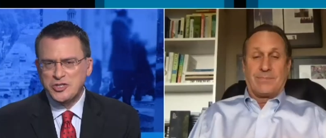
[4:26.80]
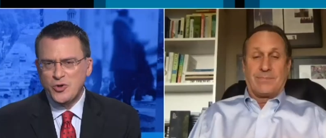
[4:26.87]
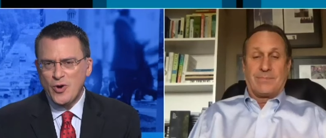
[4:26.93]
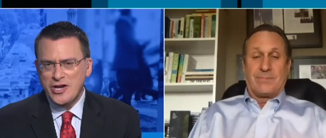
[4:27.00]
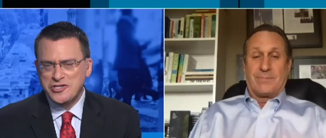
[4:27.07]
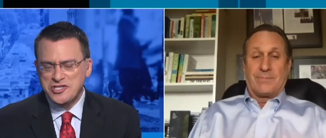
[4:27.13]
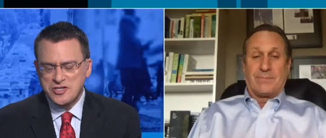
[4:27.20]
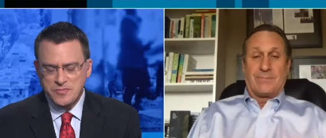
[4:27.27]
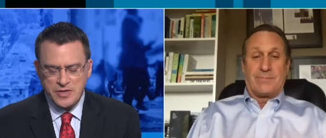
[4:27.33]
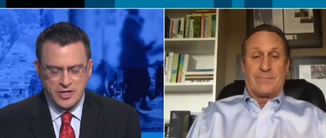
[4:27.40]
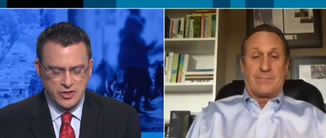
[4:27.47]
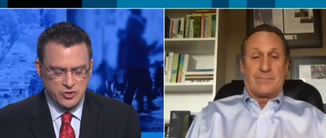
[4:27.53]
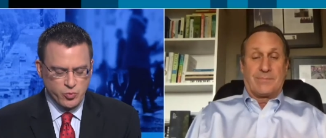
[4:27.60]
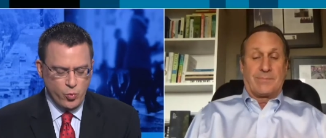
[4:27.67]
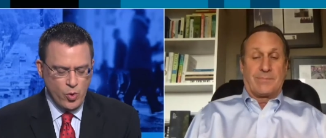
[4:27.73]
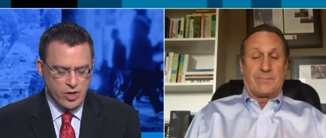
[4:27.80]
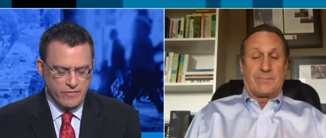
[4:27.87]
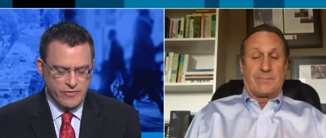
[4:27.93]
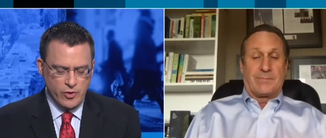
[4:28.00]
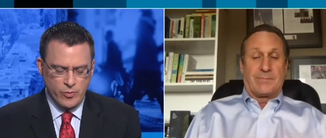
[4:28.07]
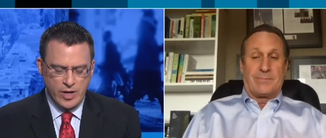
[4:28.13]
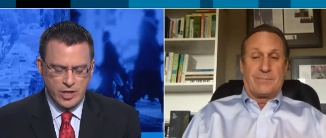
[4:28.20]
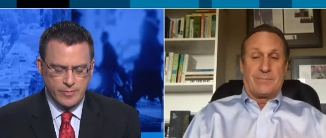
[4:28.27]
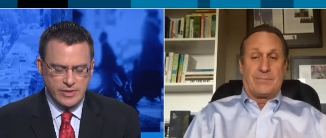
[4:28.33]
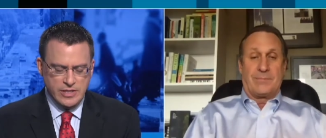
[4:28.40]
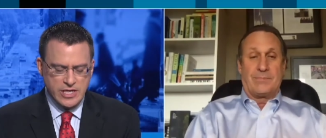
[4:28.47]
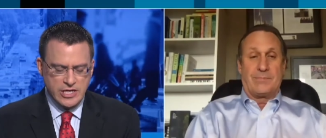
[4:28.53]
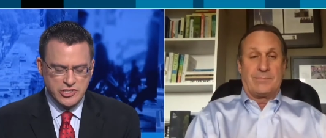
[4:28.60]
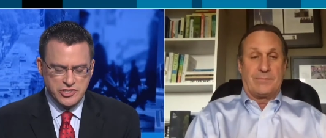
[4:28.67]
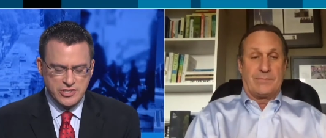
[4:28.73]
Speaker 1: question because one of their
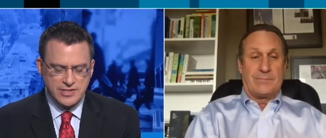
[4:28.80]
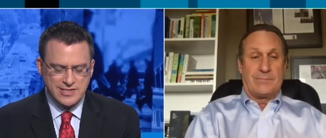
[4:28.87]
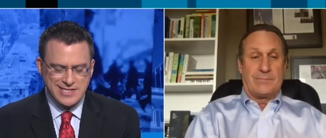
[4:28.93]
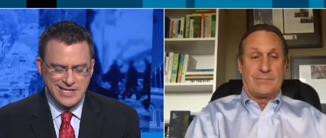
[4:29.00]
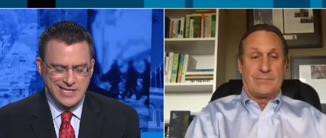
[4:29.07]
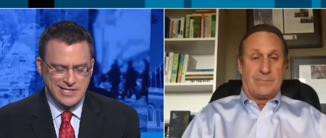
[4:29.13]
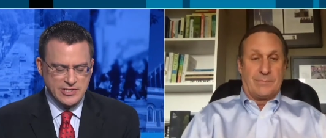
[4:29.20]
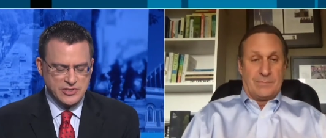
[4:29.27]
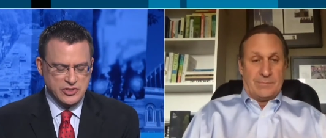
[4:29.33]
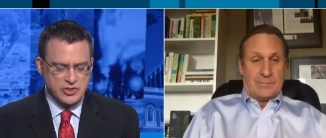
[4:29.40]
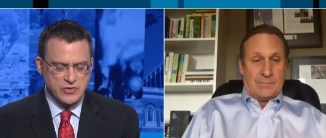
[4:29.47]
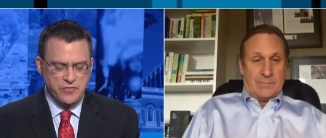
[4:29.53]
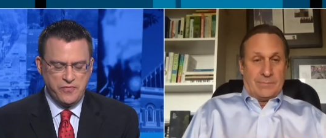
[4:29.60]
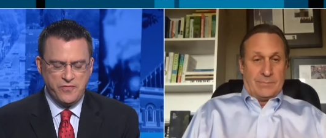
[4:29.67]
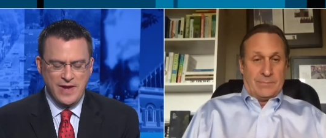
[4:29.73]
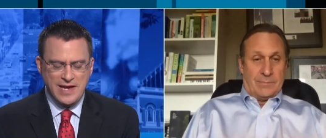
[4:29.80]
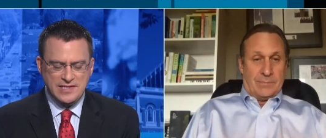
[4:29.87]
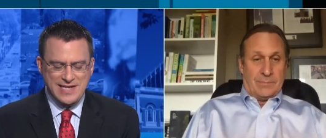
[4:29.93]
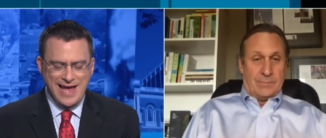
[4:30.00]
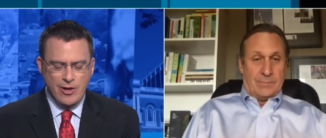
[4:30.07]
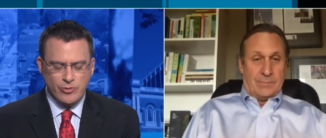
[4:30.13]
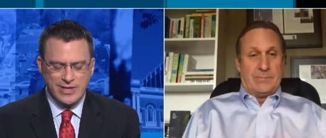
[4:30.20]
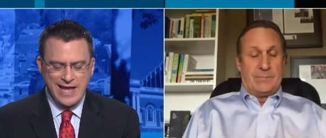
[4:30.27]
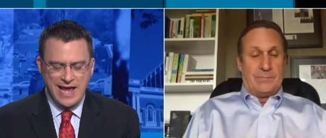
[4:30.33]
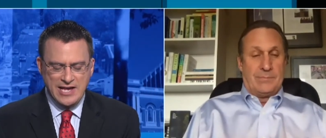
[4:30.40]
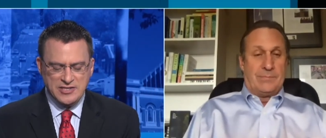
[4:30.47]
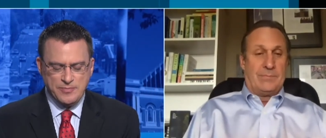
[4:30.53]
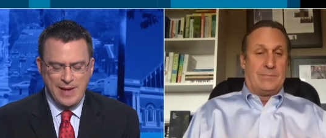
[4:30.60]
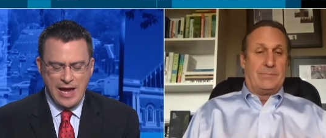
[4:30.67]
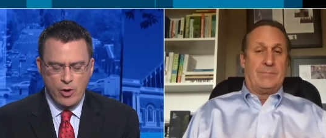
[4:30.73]
recommendations is to phase out gas
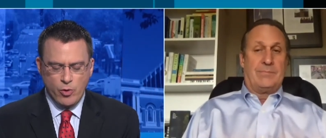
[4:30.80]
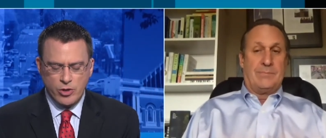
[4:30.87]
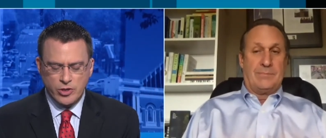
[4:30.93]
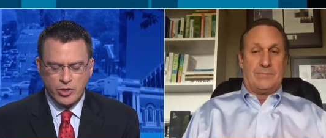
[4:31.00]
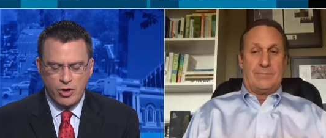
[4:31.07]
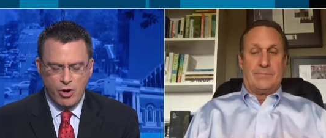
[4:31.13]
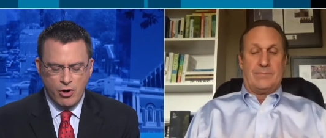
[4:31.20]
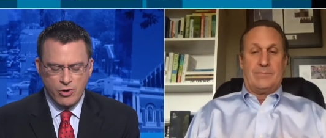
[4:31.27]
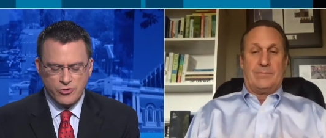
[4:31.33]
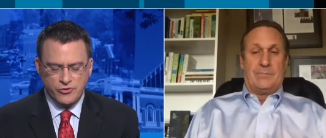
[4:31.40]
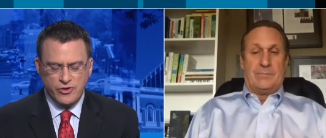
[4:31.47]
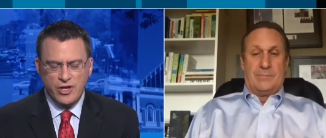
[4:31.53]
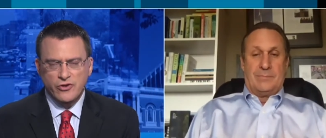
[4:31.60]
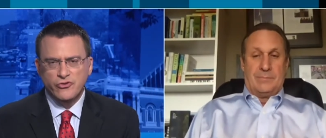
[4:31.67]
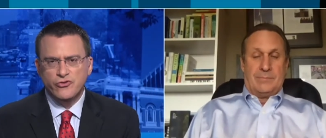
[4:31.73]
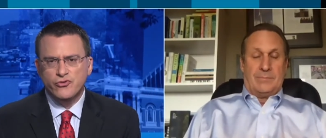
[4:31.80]
powered cars and